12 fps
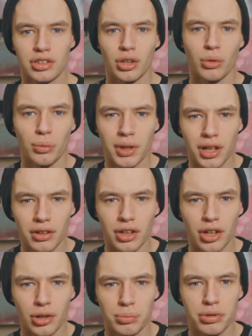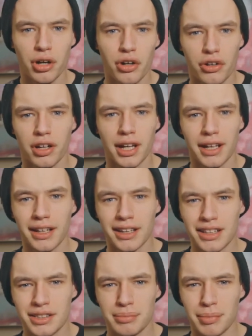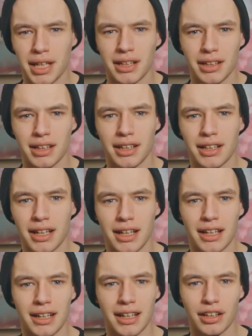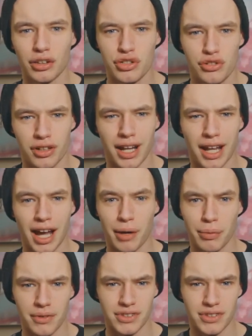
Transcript: So we all know Procreate is mainly a illustrating app.